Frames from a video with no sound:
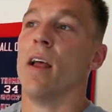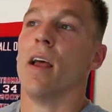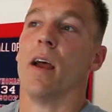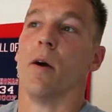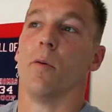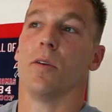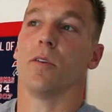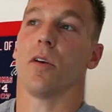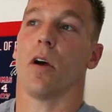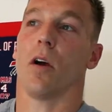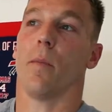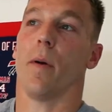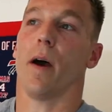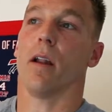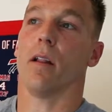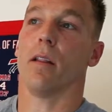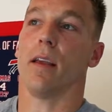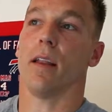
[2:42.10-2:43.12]
When you talk
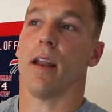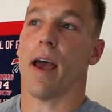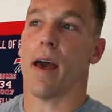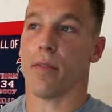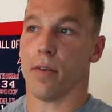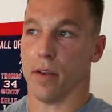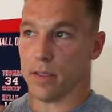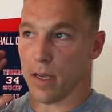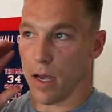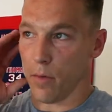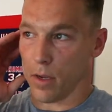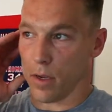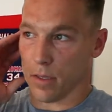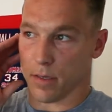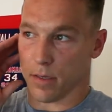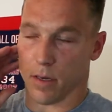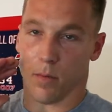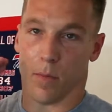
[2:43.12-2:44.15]
about elite athletes, I would
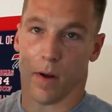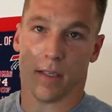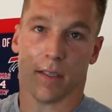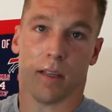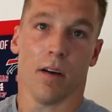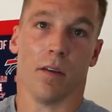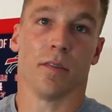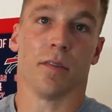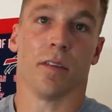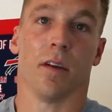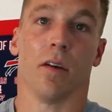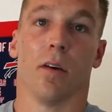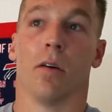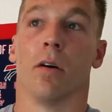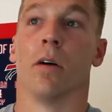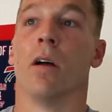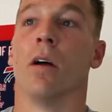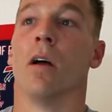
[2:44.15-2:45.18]
consider myself
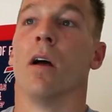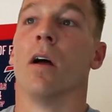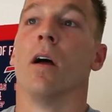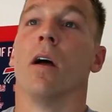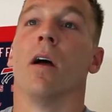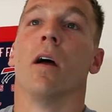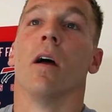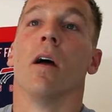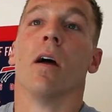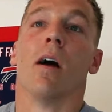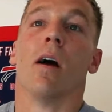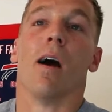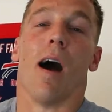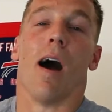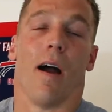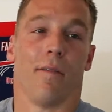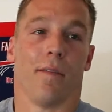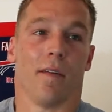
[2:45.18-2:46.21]
still.
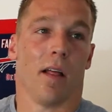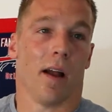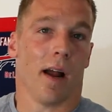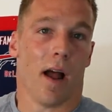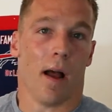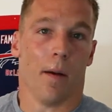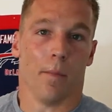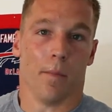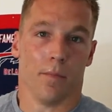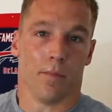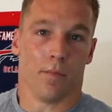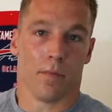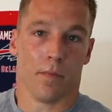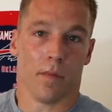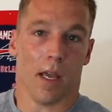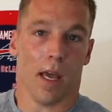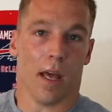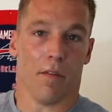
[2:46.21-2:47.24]
I feel like I'm
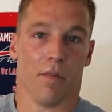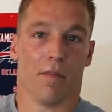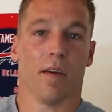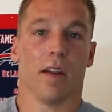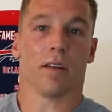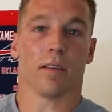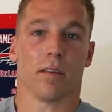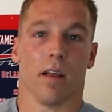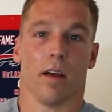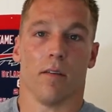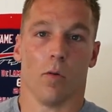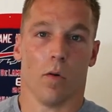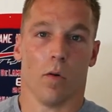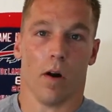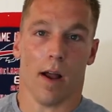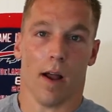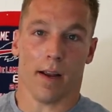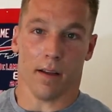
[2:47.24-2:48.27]
at a fitness level
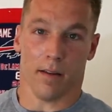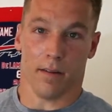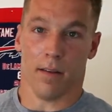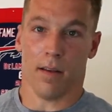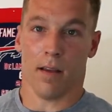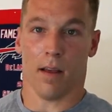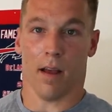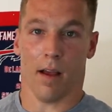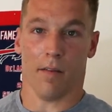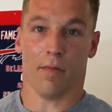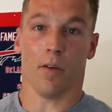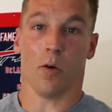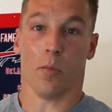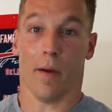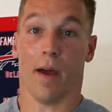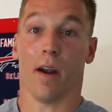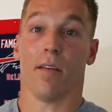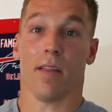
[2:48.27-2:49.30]
where I feel
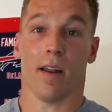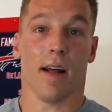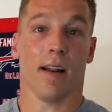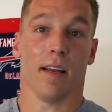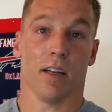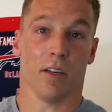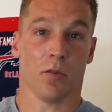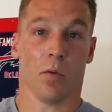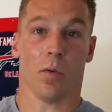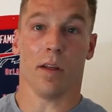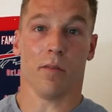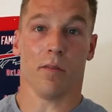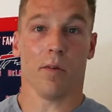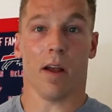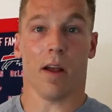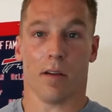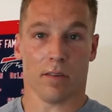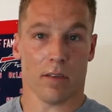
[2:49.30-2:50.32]
better than I did at
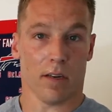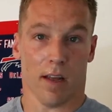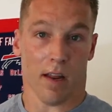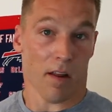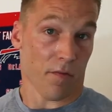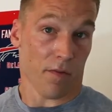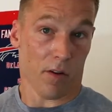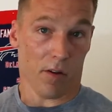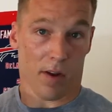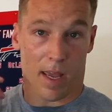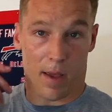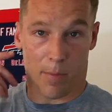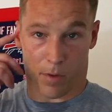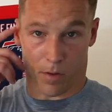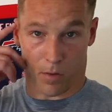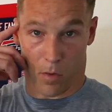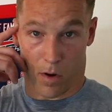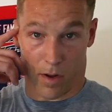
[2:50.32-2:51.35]
23. I was in an NFL camp
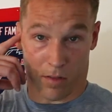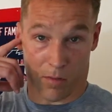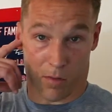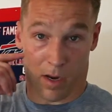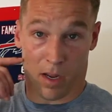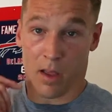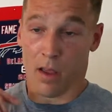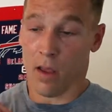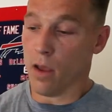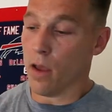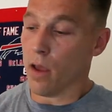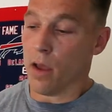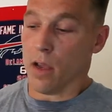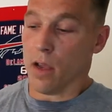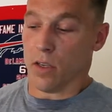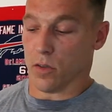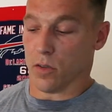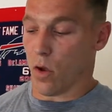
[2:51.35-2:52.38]
at 23.
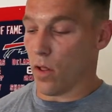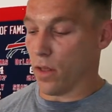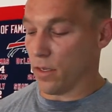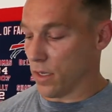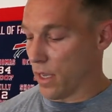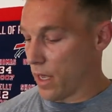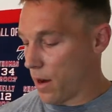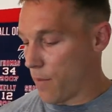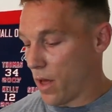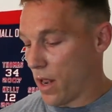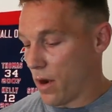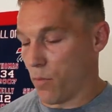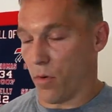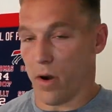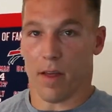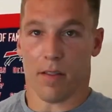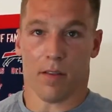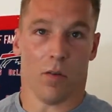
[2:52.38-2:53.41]
So all these, and I'm out of
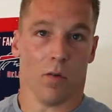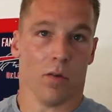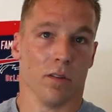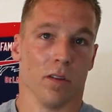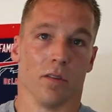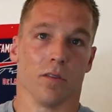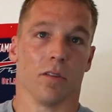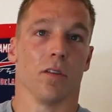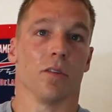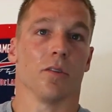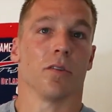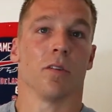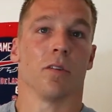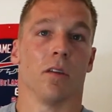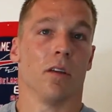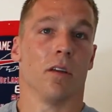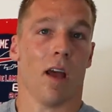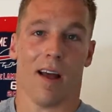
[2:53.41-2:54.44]
breath doing those little,
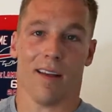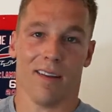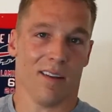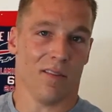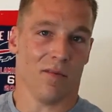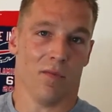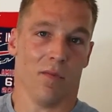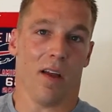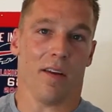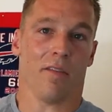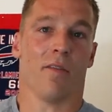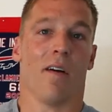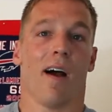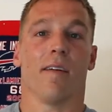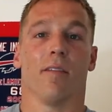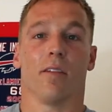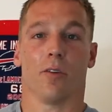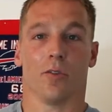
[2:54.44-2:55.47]
I did like
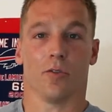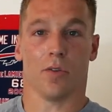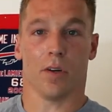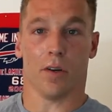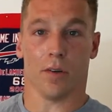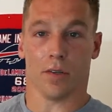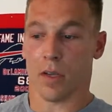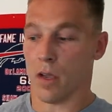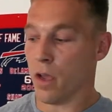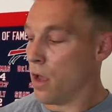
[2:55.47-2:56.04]
5 little drills.